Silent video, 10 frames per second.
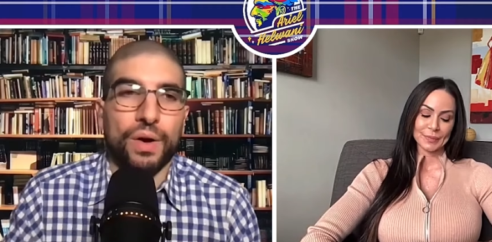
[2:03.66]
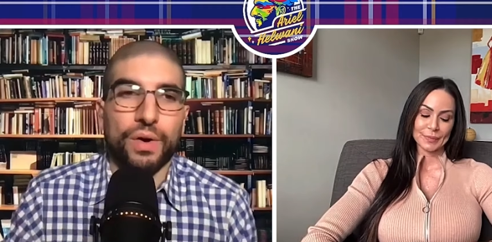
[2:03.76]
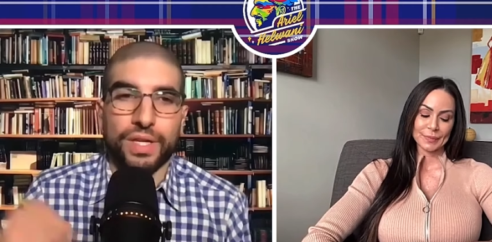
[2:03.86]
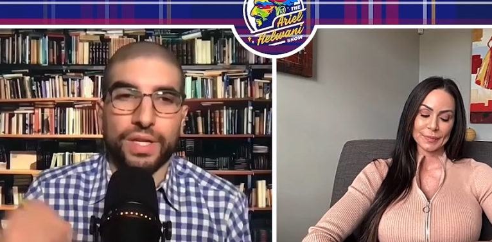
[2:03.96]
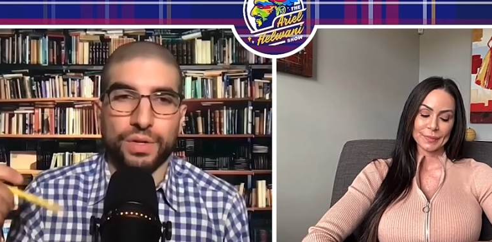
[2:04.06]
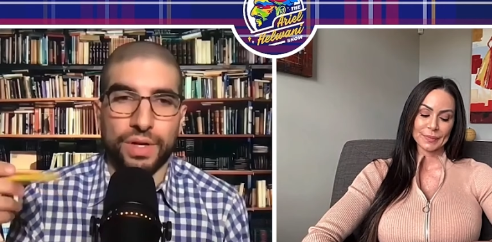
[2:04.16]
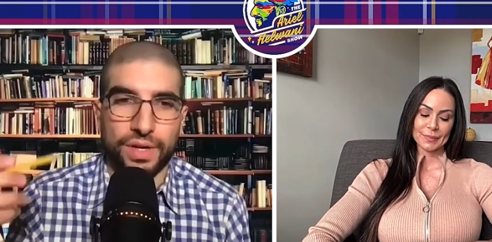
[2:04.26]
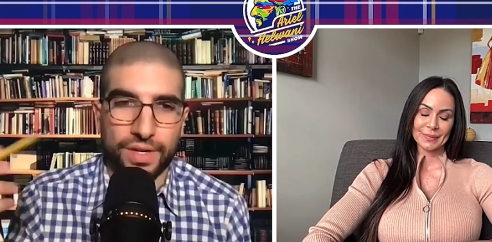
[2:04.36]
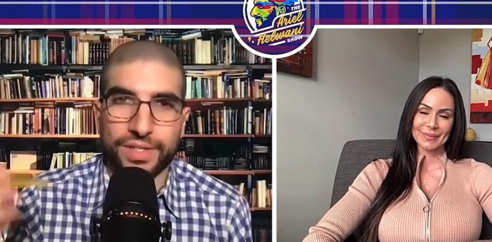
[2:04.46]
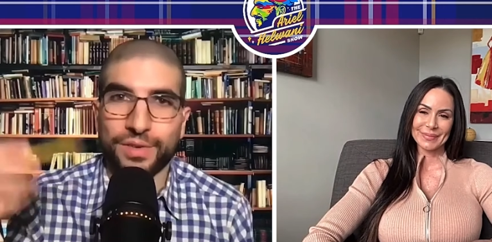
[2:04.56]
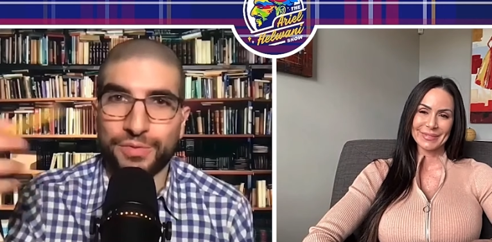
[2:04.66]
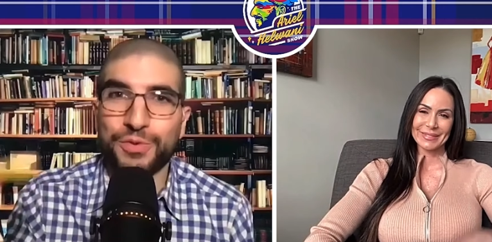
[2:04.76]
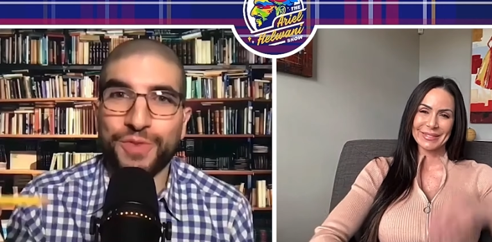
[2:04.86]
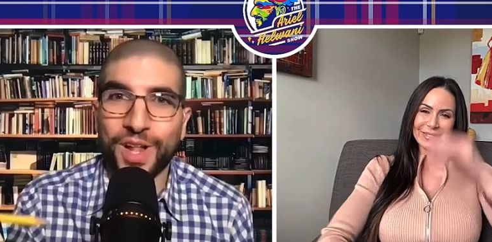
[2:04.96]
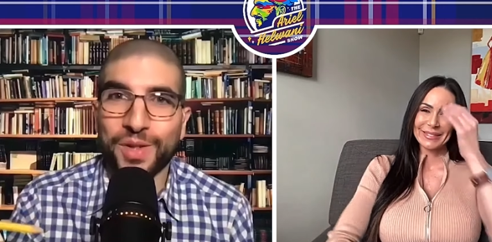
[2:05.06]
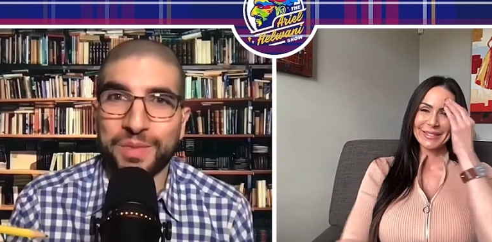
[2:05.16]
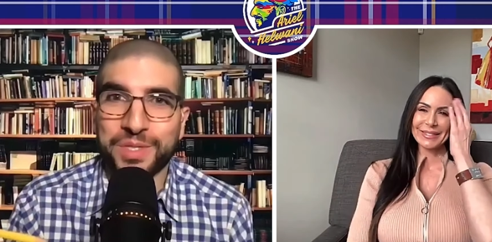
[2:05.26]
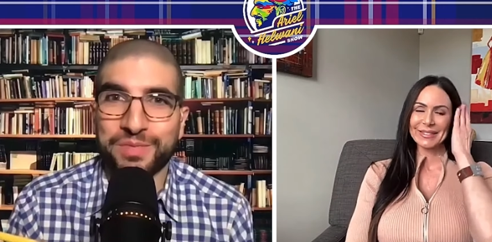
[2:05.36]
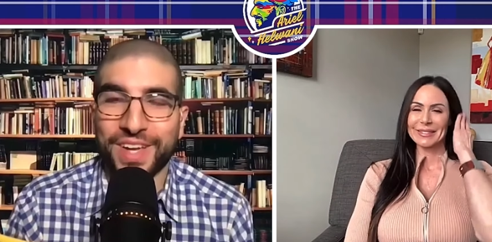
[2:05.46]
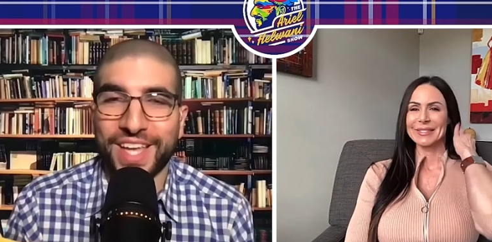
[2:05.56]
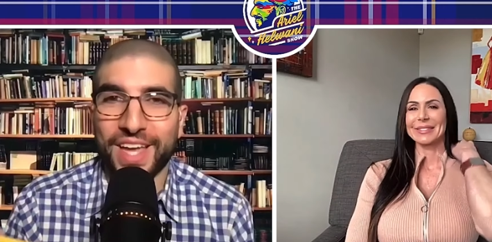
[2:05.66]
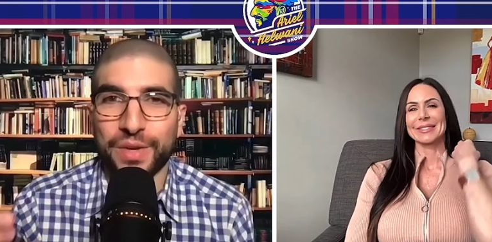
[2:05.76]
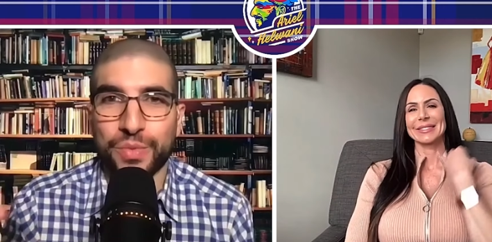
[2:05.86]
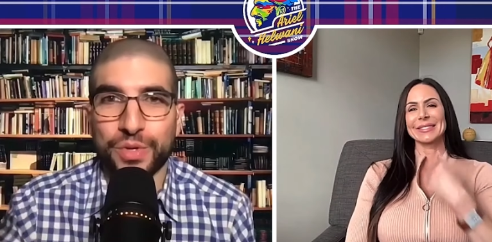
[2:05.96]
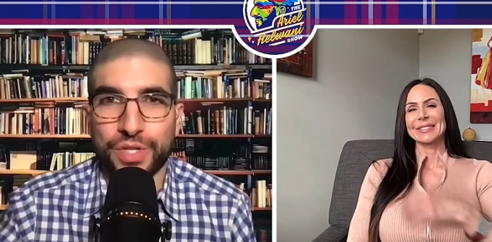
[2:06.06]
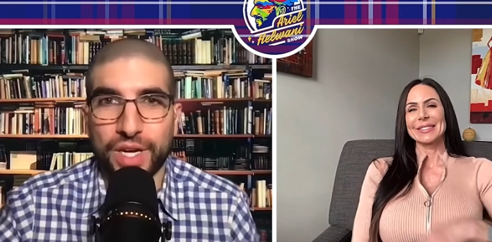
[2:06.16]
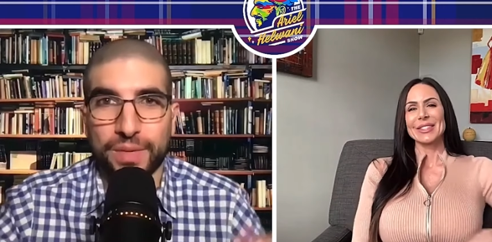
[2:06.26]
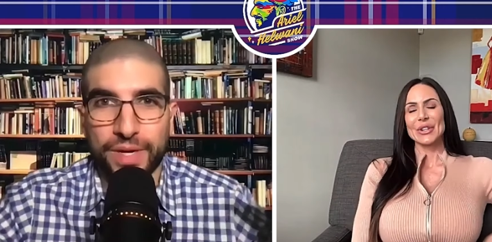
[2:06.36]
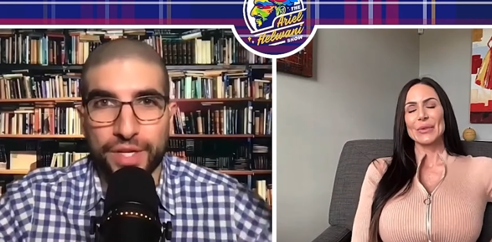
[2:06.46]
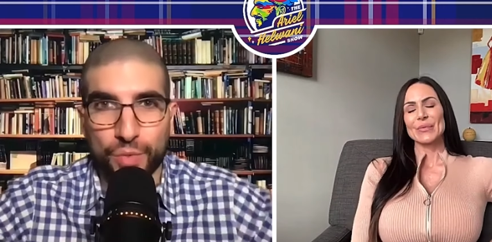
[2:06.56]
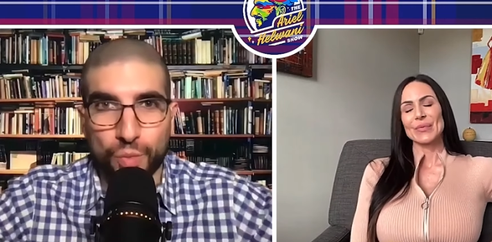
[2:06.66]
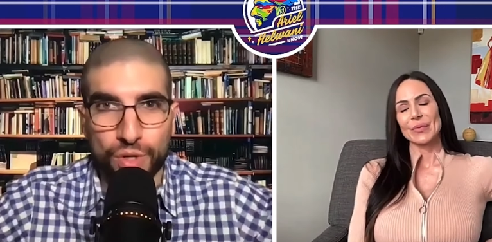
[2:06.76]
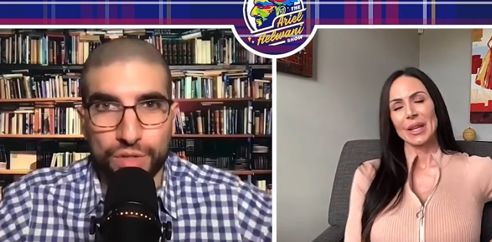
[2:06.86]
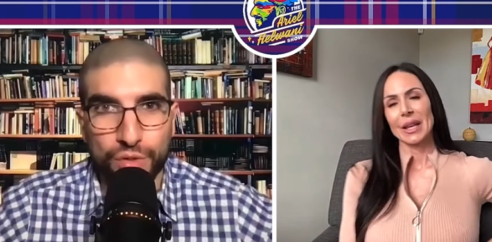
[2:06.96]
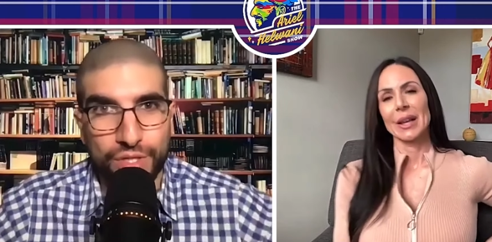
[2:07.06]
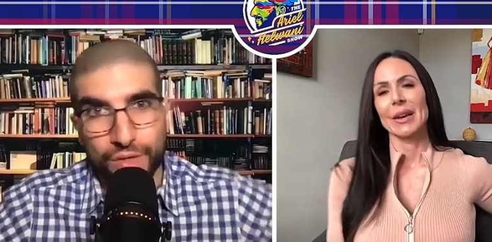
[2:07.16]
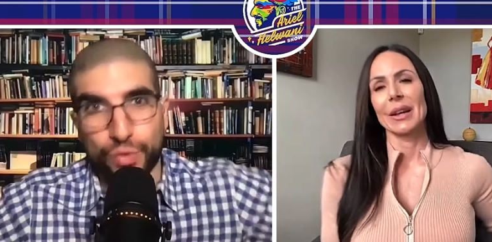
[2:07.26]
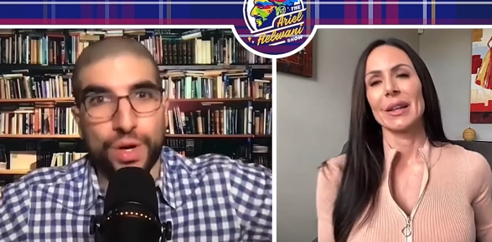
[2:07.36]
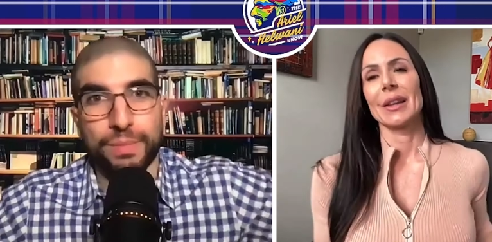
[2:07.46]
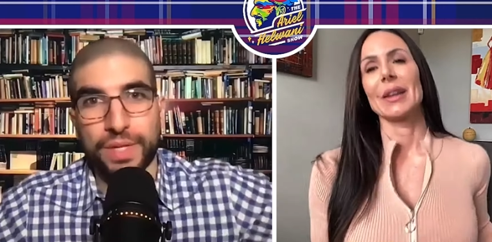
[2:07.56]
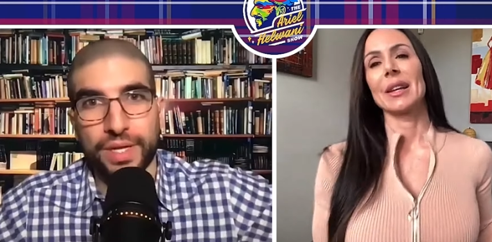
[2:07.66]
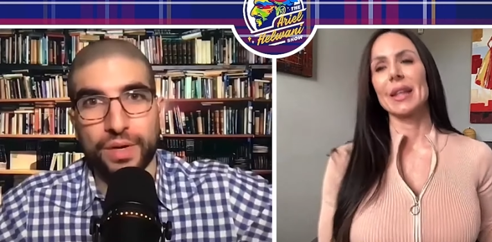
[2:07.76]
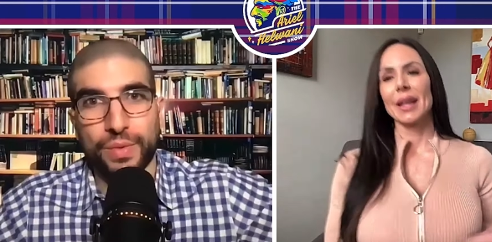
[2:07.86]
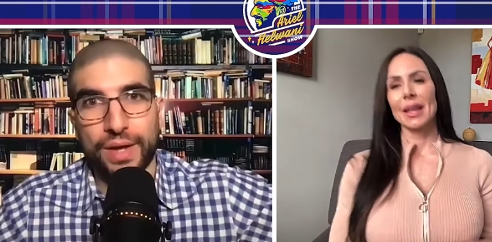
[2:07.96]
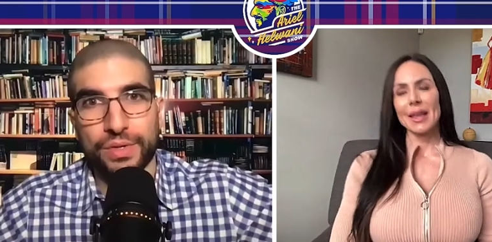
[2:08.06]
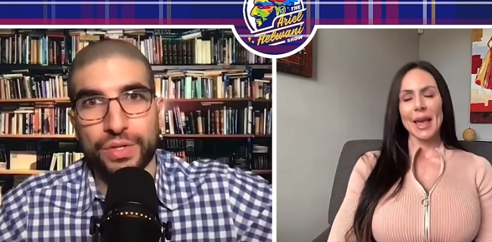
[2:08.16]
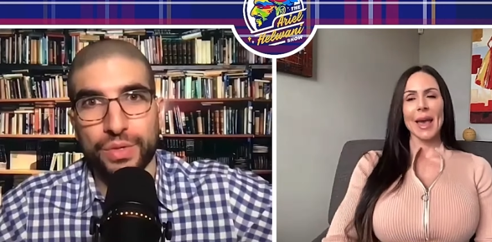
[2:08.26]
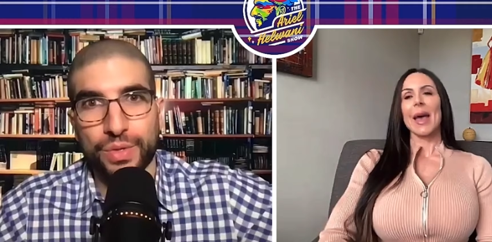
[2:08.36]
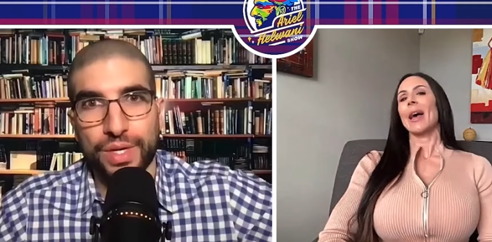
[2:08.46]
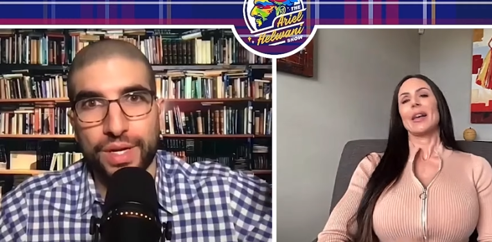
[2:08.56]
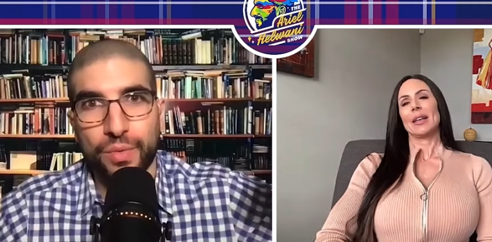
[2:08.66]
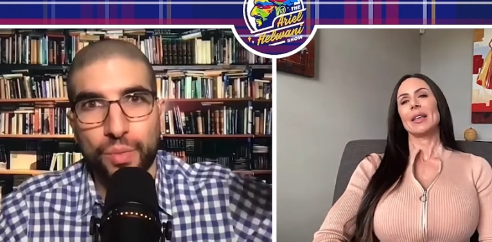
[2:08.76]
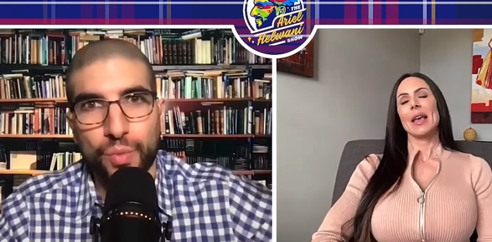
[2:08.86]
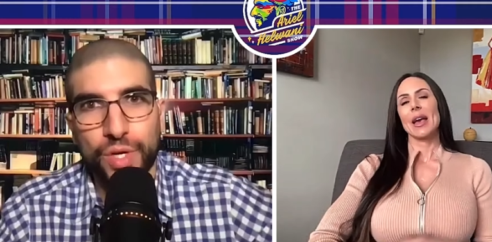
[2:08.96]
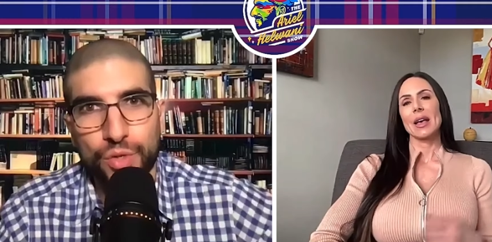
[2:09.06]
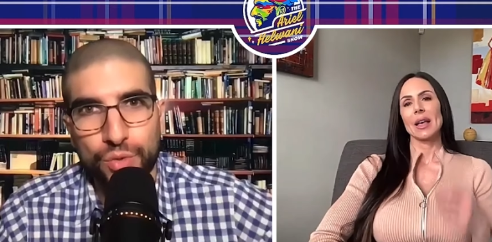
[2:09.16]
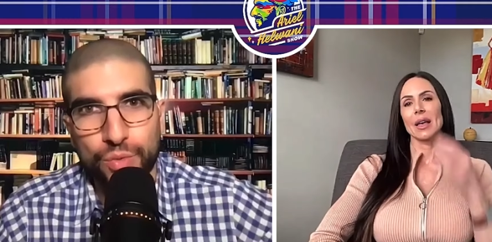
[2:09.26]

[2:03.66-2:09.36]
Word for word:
Speaker 1: Okay. So uh, a few mm-hmm. follow-ups, if I can. When you're talking about your world crumbling around you, yeah. what do you